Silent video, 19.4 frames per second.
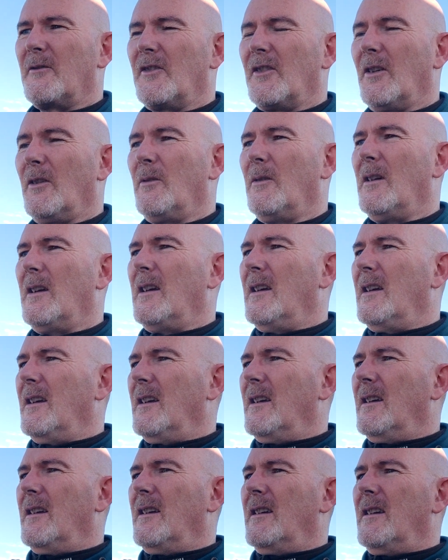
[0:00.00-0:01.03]
So
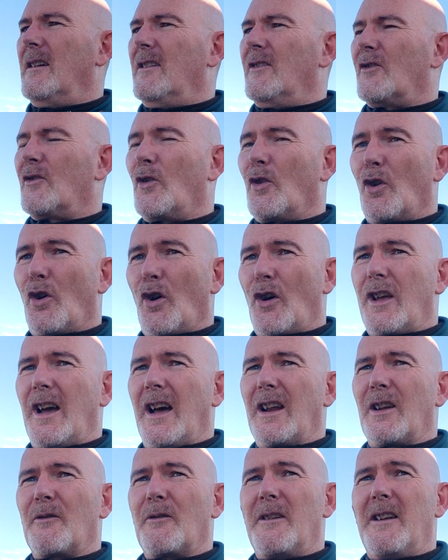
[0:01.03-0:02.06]
it's got a lot of
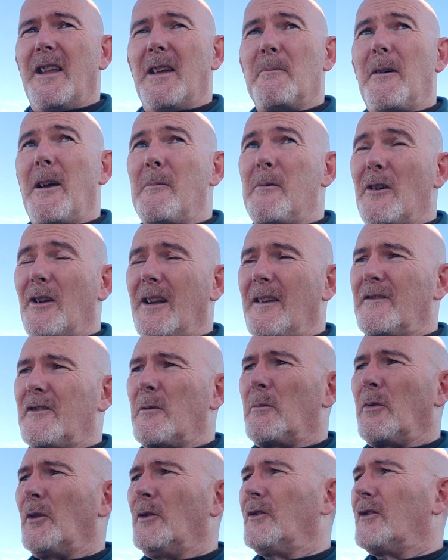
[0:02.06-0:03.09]
colour in here. Maybe I'll have to
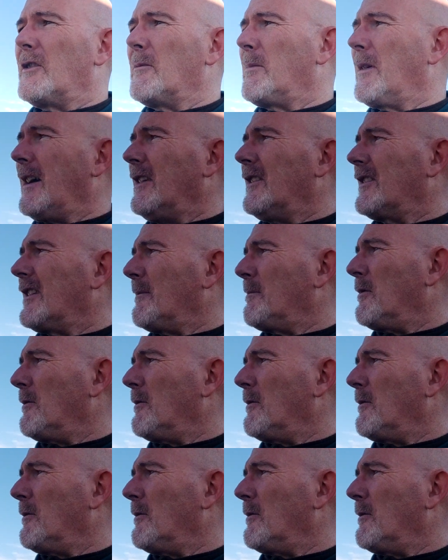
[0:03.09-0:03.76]
boost the baits up a